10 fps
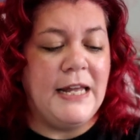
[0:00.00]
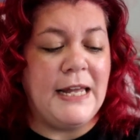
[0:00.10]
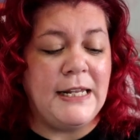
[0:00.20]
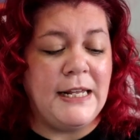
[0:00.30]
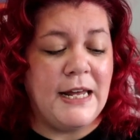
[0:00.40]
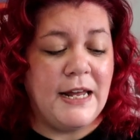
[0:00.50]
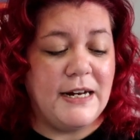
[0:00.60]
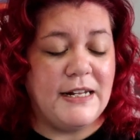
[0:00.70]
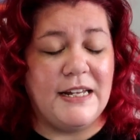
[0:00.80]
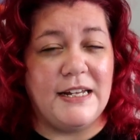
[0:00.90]
In the
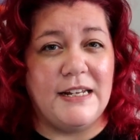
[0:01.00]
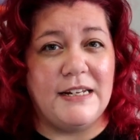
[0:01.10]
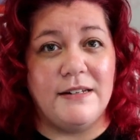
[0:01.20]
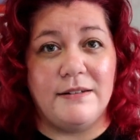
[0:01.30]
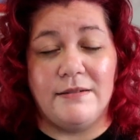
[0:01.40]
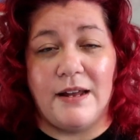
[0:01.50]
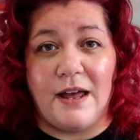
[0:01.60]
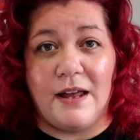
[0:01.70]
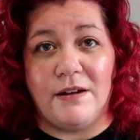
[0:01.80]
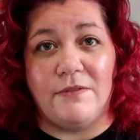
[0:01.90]
end, they
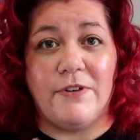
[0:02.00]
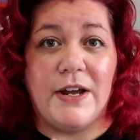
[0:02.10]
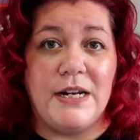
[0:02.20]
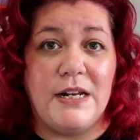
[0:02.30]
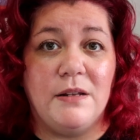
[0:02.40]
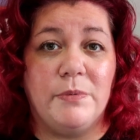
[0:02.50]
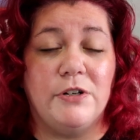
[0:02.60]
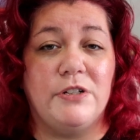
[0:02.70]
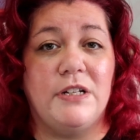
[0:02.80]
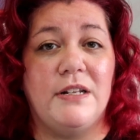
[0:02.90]
end up finding the
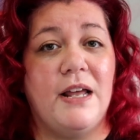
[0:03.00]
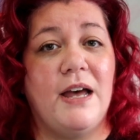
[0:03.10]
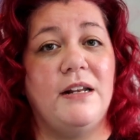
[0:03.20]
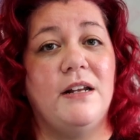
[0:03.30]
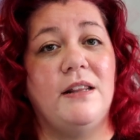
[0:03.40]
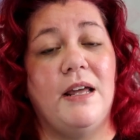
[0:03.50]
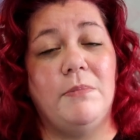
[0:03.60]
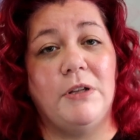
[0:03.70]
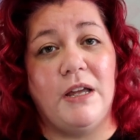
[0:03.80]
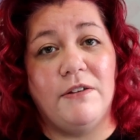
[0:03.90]
person that they
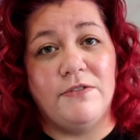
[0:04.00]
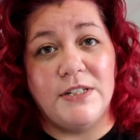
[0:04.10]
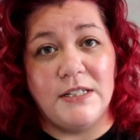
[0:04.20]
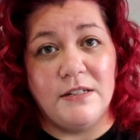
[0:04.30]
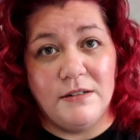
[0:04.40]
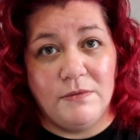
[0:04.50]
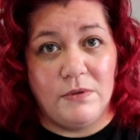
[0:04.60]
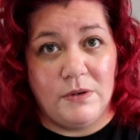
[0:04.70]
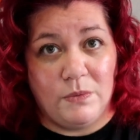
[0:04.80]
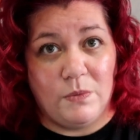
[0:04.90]
believe
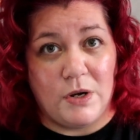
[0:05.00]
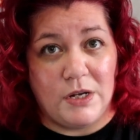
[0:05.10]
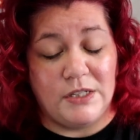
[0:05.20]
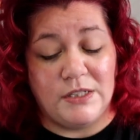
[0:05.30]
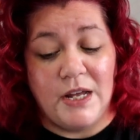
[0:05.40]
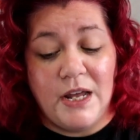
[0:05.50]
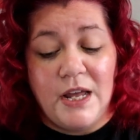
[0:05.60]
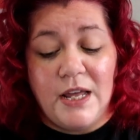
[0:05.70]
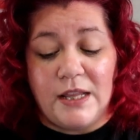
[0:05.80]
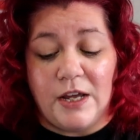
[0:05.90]
was
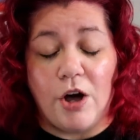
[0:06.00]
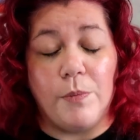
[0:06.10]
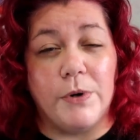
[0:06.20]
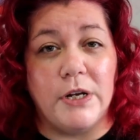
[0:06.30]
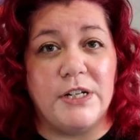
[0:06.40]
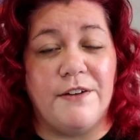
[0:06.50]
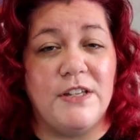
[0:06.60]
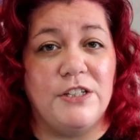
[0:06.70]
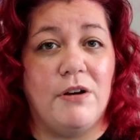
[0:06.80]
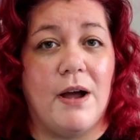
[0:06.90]
the culprit of
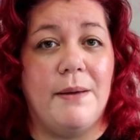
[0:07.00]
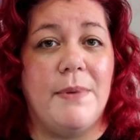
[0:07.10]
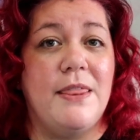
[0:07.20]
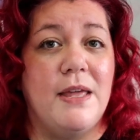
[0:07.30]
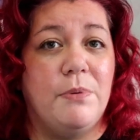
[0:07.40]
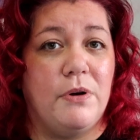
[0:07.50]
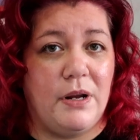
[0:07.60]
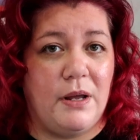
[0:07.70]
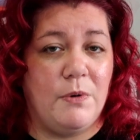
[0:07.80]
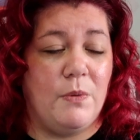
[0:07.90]
this crime and they
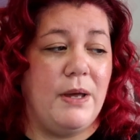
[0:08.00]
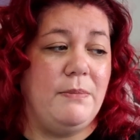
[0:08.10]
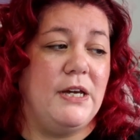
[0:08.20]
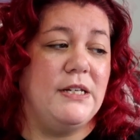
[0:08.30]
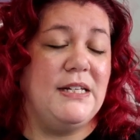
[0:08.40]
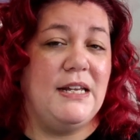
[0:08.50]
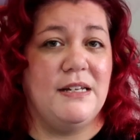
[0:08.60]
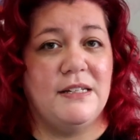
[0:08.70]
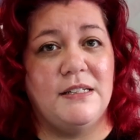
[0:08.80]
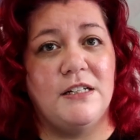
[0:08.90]
put him away because
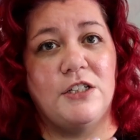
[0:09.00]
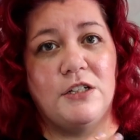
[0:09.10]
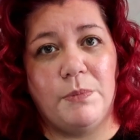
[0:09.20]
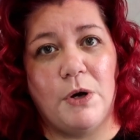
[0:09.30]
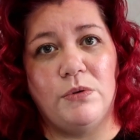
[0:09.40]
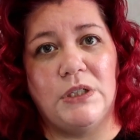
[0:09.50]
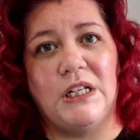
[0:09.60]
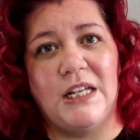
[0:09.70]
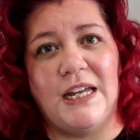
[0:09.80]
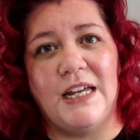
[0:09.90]
he is
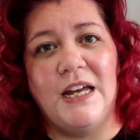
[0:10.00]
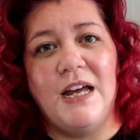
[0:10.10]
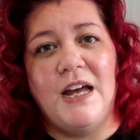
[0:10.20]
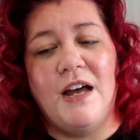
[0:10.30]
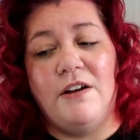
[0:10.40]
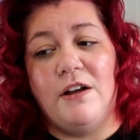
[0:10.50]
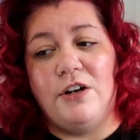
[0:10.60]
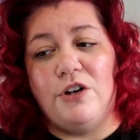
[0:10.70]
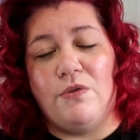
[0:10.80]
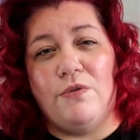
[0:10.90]
supposedly
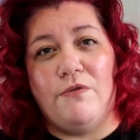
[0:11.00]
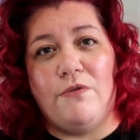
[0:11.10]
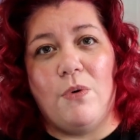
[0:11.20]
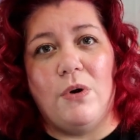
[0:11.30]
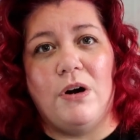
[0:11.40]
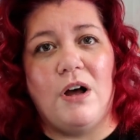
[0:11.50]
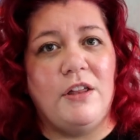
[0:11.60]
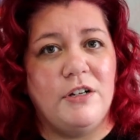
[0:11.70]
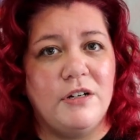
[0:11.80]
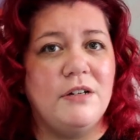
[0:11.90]
known for
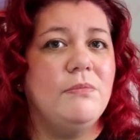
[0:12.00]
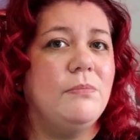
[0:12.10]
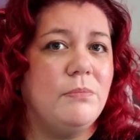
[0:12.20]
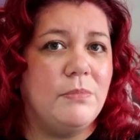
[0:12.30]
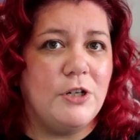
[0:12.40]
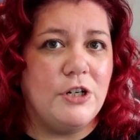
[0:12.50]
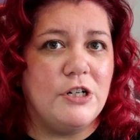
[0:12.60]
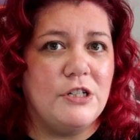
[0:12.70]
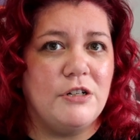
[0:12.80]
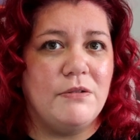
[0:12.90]
other
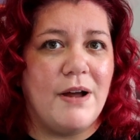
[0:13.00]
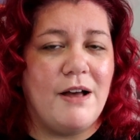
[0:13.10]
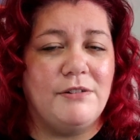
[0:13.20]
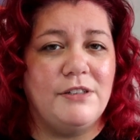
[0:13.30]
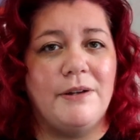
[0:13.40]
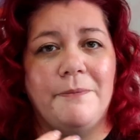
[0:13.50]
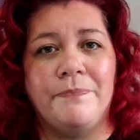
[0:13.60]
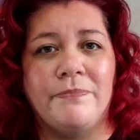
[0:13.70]
murders around